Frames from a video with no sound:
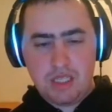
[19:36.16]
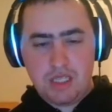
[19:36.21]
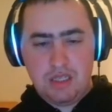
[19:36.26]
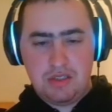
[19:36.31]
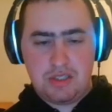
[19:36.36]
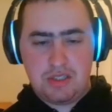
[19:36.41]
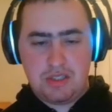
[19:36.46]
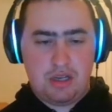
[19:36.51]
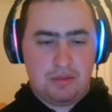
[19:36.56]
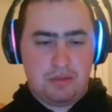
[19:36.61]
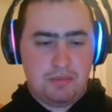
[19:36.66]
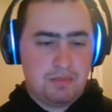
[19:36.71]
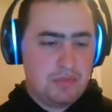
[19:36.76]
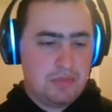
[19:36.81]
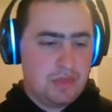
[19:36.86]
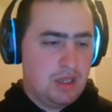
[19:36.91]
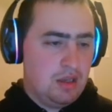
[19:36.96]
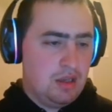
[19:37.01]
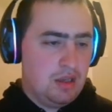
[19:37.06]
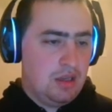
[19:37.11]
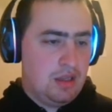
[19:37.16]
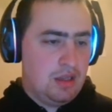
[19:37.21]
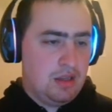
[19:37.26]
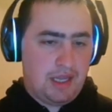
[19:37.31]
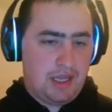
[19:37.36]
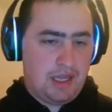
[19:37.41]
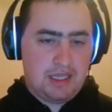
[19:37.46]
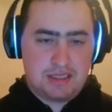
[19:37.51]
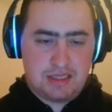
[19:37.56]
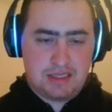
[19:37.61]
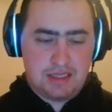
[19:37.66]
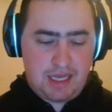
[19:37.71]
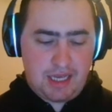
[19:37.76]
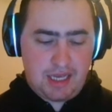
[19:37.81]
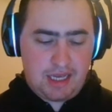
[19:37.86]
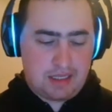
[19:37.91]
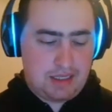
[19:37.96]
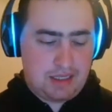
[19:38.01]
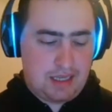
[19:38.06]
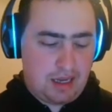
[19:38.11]
So, that is the
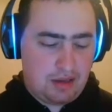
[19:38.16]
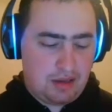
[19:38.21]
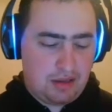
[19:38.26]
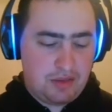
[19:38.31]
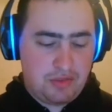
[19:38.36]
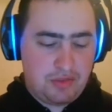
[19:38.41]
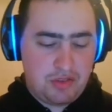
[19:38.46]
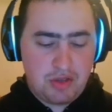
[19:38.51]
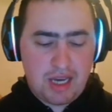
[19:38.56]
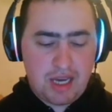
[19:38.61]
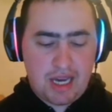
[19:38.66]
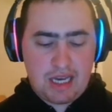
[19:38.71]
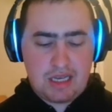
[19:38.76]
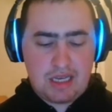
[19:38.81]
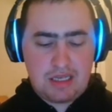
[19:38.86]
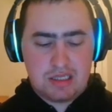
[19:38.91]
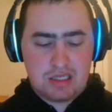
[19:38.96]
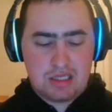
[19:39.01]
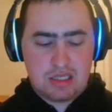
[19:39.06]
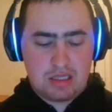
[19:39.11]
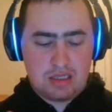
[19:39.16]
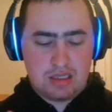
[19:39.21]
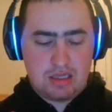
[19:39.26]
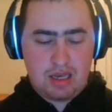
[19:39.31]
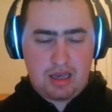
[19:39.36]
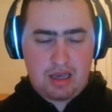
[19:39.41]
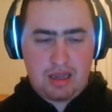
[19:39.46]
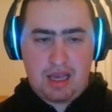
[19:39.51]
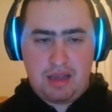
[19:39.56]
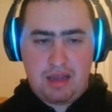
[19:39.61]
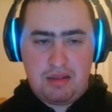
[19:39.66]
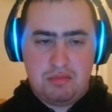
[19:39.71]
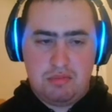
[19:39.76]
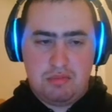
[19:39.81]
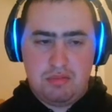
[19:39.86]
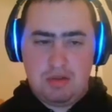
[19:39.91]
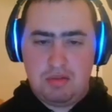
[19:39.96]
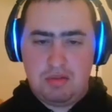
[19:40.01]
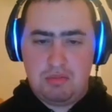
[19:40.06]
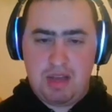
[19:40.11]
deck. Now, if you guys
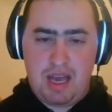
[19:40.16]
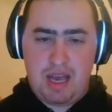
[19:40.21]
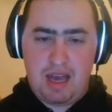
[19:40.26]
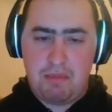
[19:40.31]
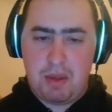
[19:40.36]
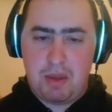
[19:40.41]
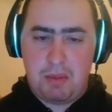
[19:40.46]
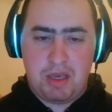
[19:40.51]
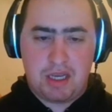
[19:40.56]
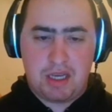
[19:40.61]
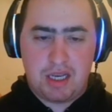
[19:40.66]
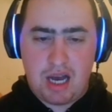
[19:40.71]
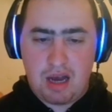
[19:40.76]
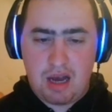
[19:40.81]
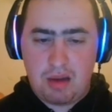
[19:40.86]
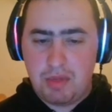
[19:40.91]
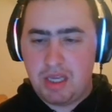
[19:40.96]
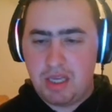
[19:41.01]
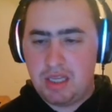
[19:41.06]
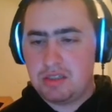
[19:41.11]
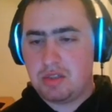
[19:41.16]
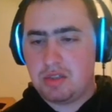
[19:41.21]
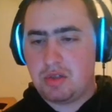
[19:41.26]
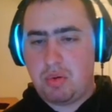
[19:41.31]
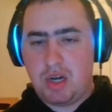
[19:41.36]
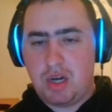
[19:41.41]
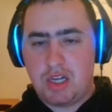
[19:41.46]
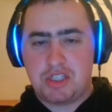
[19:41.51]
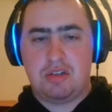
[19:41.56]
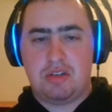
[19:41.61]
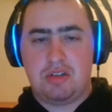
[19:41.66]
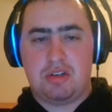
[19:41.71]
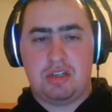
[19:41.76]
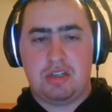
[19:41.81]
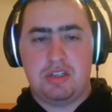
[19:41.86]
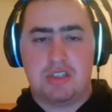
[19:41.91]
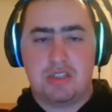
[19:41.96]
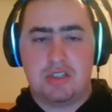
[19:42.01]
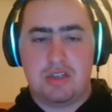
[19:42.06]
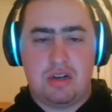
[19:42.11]
have maybe a comment, question, or
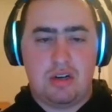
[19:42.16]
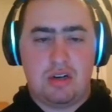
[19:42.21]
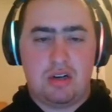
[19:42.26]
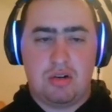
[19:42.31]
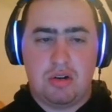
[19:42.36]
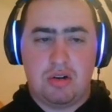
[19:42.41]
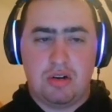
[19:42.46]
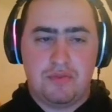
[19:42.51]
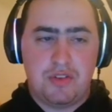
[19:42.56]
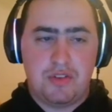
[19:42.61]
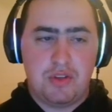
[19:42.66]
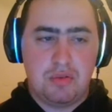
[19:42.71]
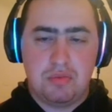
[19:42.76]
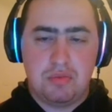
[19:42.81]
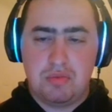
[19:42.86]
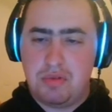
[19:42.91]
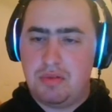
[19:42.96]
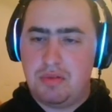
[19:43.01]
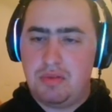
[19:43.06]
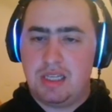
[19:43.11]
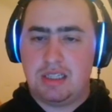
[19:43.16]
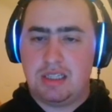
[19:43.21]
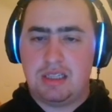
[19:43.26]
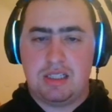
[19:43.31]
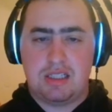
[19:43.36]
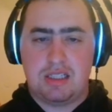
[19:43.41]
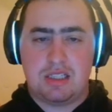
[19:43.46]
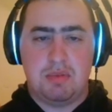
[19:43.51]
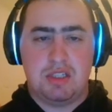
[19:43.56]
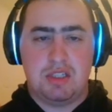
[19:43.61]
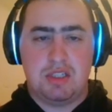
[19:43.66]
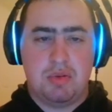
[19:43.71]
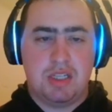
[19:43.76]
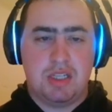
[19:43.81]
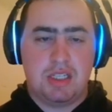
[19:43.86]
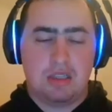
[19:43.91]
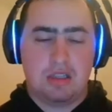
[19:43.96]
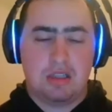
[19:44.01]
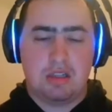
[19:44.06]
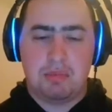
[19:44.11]
concern, or if you think this can be
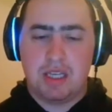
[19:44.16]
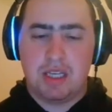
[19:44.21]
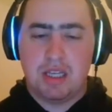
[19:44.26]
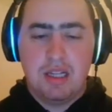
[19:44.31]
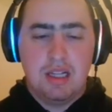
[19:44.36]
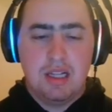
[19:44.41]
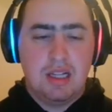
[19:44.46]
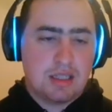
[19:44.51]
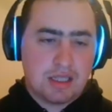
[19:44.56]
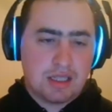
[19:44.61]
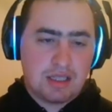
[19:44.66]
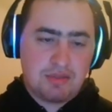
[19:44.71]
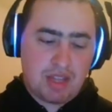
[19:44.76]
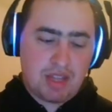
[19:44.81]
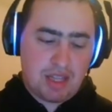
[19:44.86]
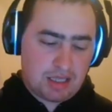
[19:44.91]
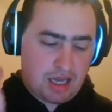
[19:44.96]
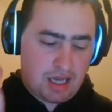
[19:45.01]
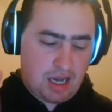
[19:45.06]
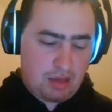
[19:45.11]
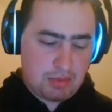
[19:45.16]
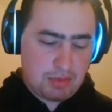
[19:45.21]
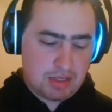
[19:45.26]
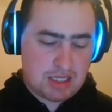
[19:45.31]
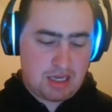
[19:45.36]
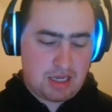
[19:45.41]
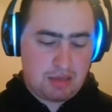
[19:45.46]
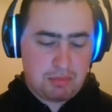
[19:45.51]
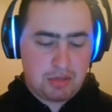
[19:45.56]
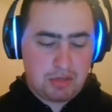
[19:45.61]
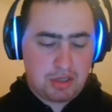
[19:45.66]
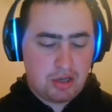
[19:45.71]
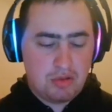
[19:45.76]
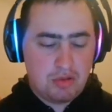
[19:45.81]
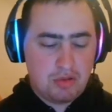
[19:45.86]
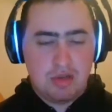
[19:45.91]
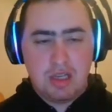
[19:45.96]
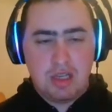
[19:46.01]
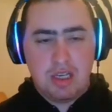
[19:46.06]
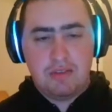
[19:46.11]
tweaked a little bit, leave that in the comments down
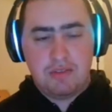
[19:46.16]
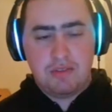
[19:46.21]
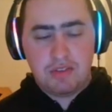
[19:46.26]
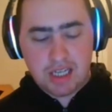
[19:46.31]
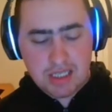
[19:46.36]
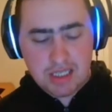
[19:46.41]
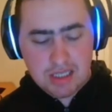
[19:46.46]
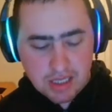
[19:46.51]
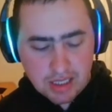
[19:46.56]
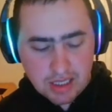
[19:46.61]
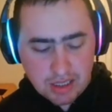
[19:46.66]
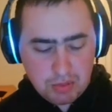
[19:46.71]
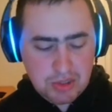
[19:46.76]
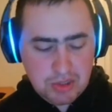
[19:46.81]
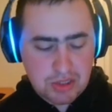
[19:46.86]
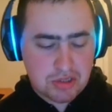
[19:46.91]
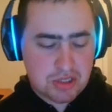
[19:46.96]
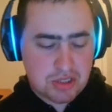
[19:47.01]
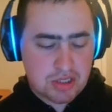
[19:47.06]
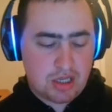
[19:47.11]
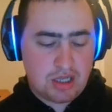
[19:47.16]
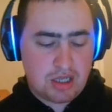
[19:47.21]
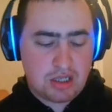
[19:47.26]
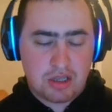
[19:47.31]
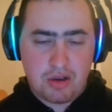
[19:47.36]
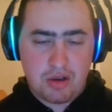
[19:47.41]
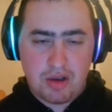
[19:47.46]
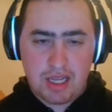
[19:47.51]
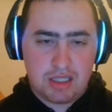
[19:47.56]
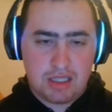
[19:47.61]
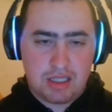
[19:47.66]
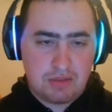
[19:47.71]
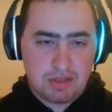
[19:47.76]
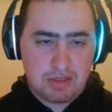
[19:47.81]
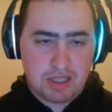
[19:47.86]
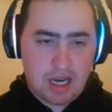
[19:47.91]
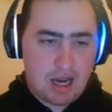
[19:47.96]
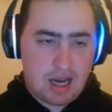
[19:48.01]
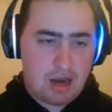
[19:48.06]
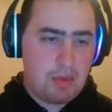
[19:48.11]
below. If you guys like what you saw, go ahead and leave a
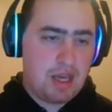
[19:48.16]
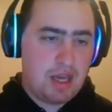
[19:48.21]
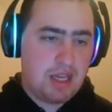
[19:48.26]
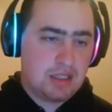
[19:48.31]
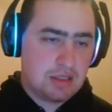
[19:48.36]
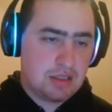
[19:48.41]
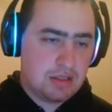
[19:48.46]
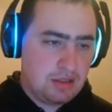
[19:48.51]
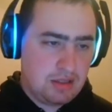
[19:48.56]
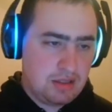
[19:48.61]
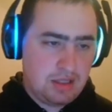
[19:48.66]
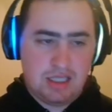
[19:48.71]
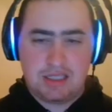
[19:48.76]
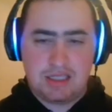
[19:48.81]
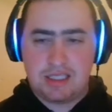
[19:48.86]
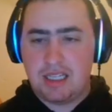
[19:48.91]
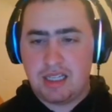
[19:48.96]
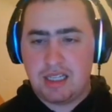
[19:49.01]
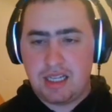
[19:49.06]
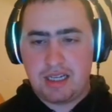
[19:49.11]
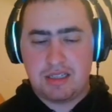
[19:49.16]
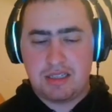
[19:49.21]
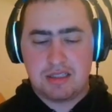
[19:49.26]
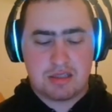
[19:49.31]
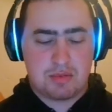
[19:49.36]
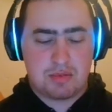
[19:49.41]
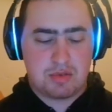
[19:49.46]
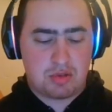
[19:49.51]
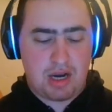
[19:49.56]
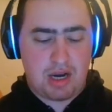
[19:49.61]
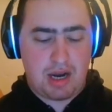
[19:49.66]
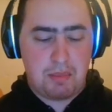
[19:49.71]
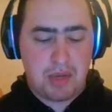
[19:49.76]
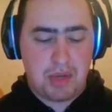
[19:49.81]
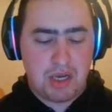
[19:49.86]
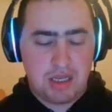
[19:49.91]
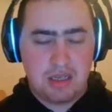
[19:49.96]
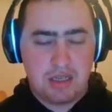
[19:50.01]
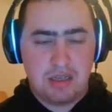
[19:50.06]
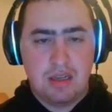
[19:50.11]
comment, hit that like and subscribe
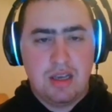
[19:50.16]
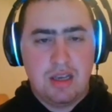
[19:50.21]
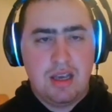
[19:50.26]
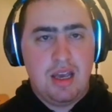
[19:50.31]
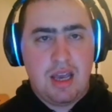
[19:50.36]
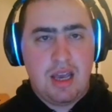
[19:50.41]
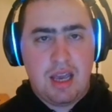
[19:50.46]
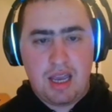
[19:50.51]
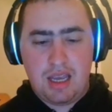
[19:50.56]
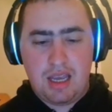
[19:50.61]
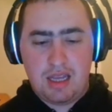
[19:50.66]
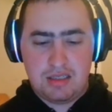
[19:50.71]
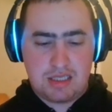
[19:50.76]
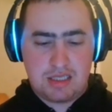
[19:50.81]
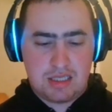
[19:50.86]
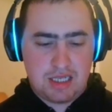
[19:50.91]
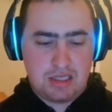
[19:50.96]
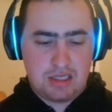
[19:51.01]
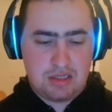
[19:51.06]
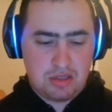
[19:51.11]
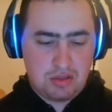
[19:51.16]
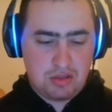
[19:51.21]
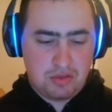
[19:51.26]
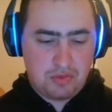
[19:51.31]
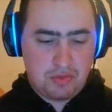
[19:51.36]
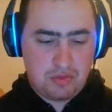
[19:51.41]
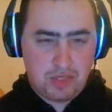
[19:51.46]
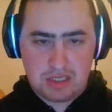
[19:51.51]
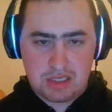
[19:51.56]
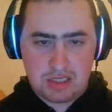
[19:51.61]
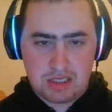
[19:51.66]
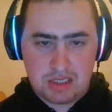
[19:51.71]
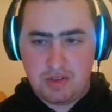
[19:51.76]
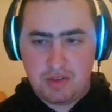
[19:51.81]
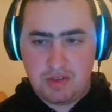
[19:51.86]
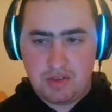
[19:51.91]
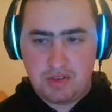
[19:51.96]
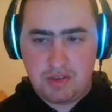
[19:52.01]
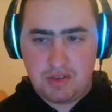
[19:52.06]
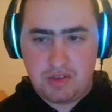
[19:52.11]
button, and stay tuned for the next
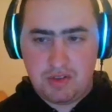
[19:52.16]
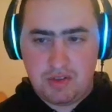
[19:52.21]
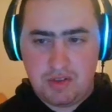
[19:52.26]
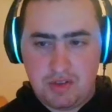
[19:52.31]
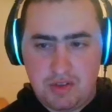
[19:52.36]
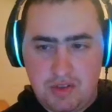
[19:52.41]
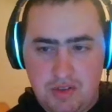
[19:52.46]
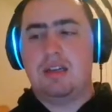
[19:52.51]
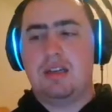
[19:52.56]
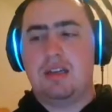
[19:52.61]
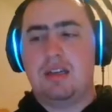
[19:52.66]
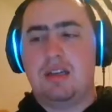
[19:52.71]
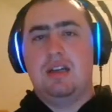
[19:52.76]
video next week.